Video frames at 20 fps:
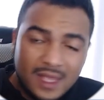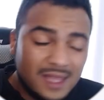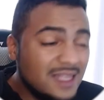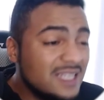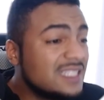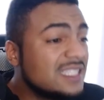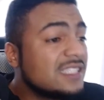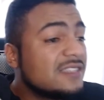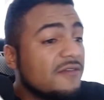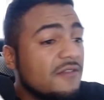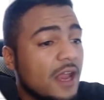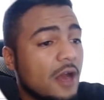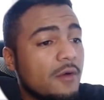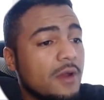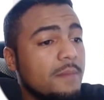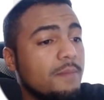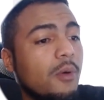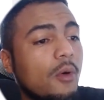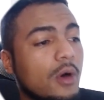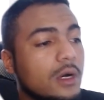This is
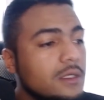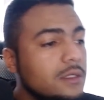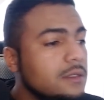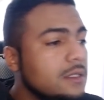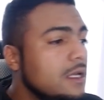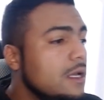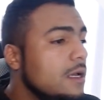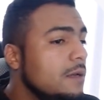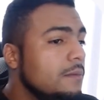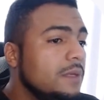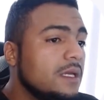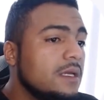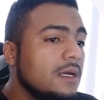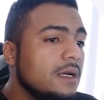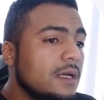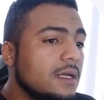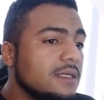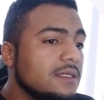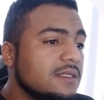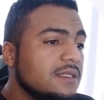very important
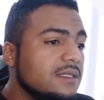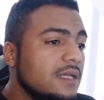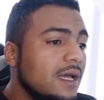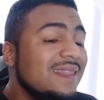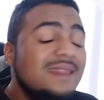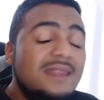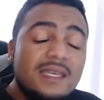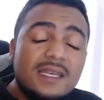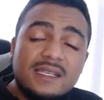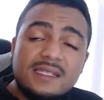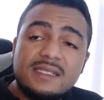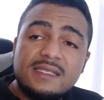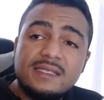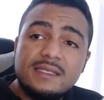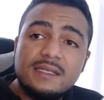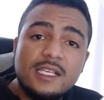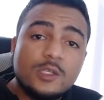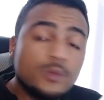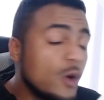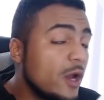because this
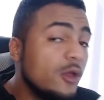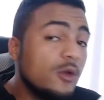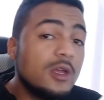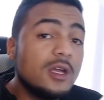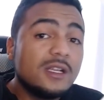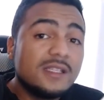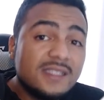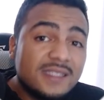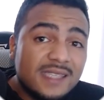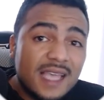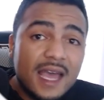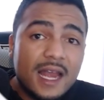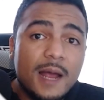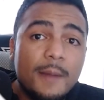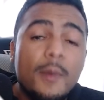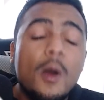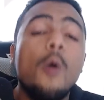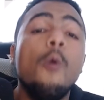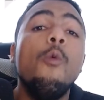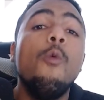is where you're gonna set
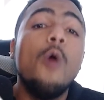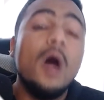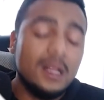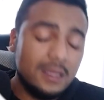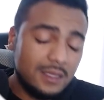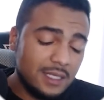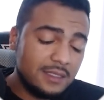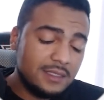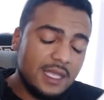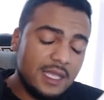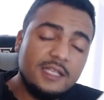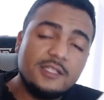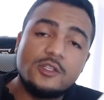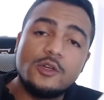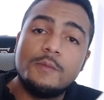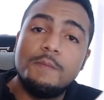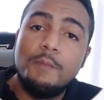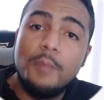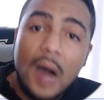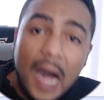up what the things
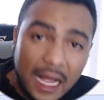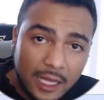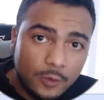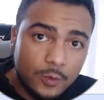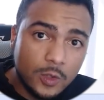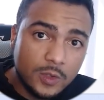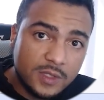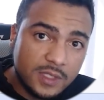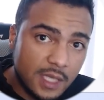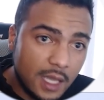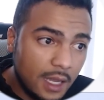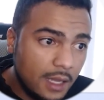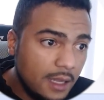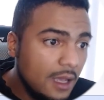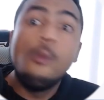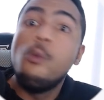your bot will say,